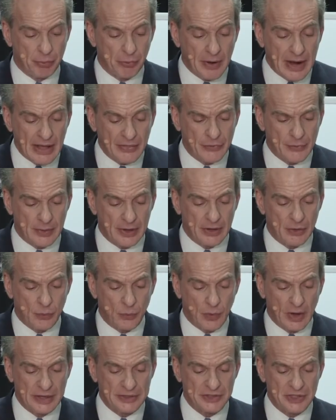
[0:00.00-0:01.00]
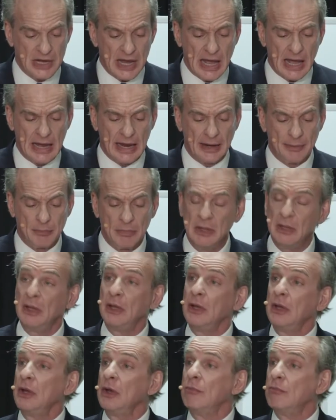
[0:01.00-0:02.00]
brethren at one time,
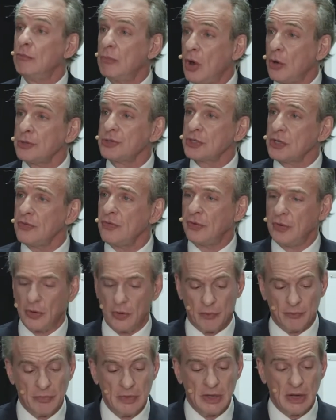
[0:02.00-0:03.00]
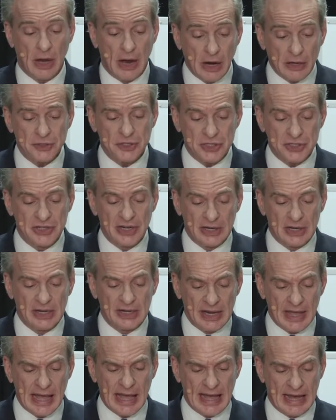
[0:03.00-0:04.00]
most of whom are still
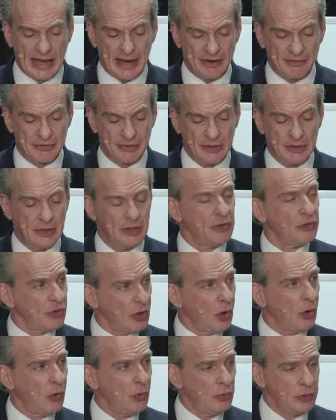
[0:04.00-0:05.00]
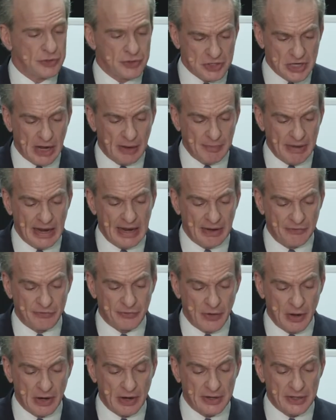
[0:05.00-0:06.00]
alive, though some have
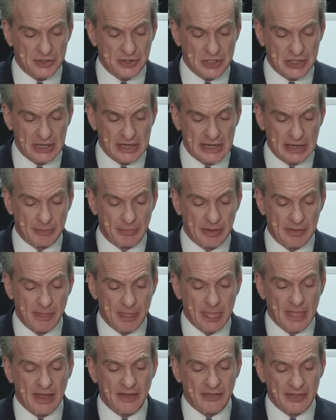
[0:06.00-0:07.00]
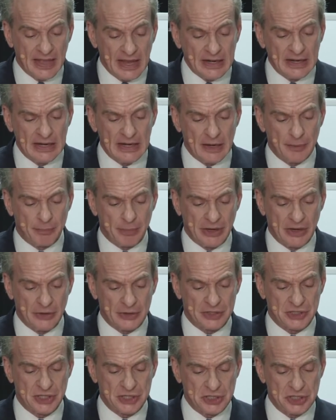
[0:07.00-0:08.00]
fallen asleep. Then he
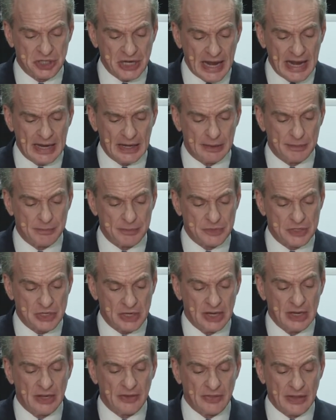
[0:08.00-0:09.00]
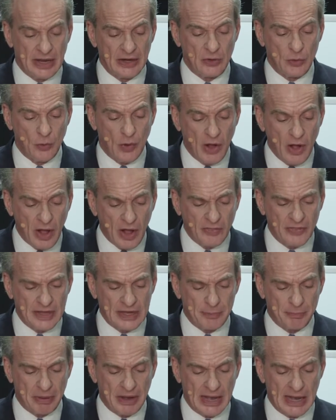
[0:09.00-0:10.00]
appeared to James, then to all the
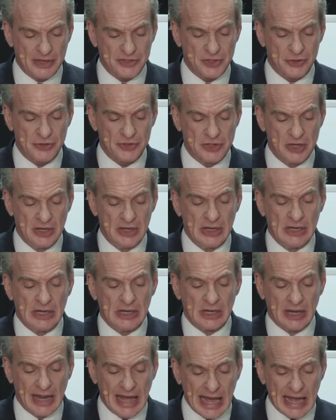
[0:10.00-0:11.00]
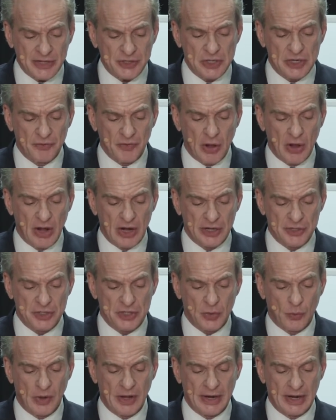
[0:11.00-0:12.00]
apostles. Last of all, as
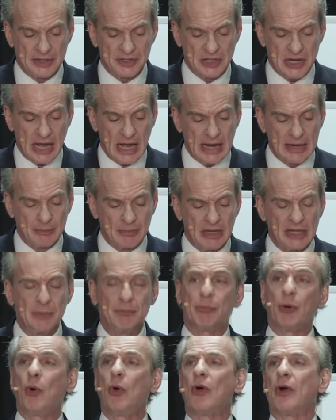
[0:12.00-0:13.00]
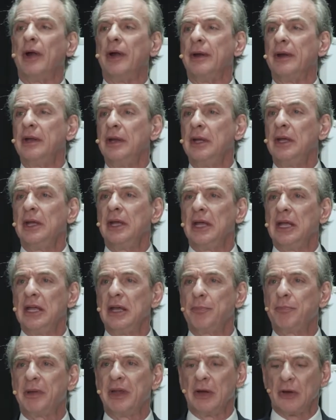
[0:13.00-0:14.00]
to one untimely born, he
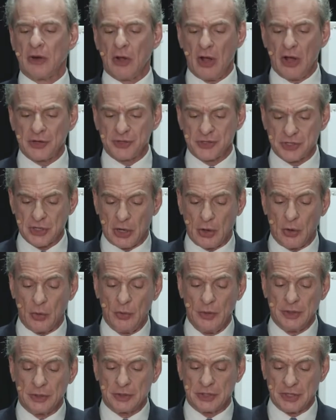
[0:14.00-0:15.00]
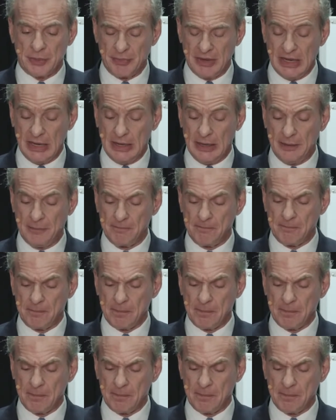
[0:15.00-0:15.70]
appeared also to me.